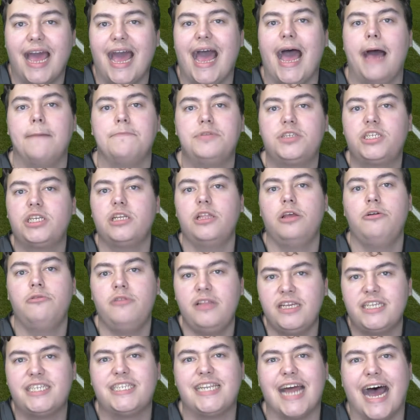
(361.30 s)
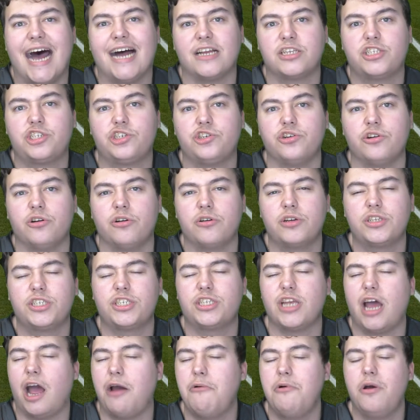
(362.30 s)
Absolutely starstruck.
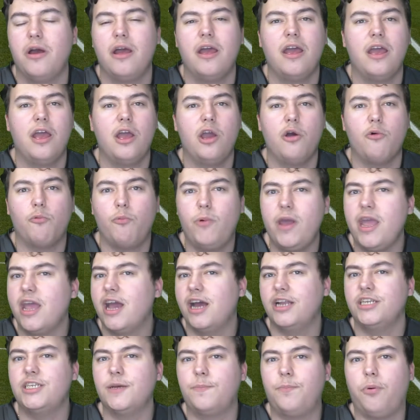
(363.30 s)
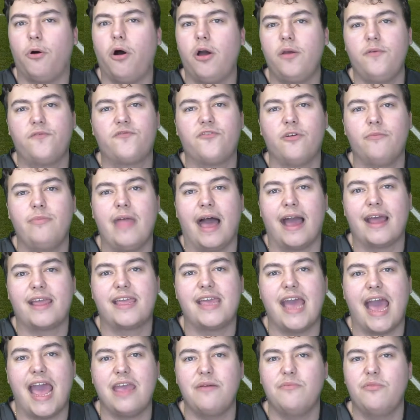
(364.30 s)
So we earned a point from that
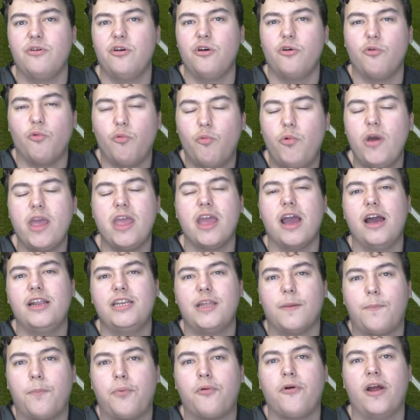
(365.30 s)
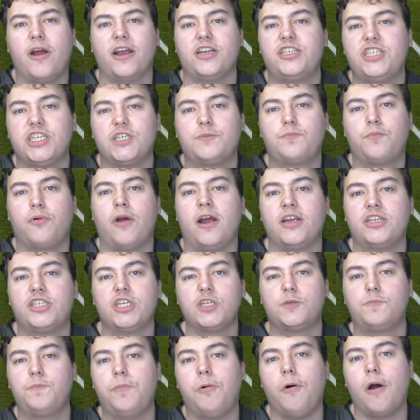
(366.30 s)
game. We earned a precious,
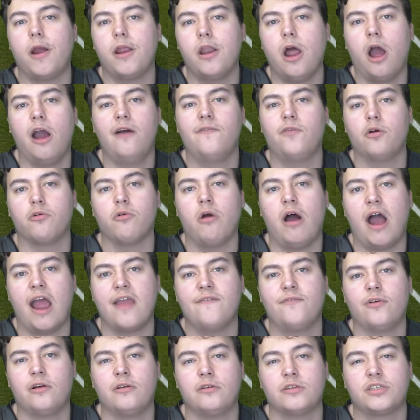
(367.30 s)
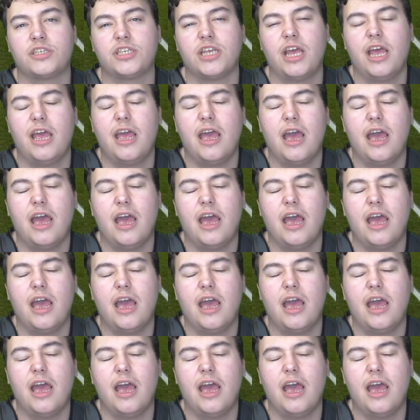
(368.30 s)
precious point over rivals.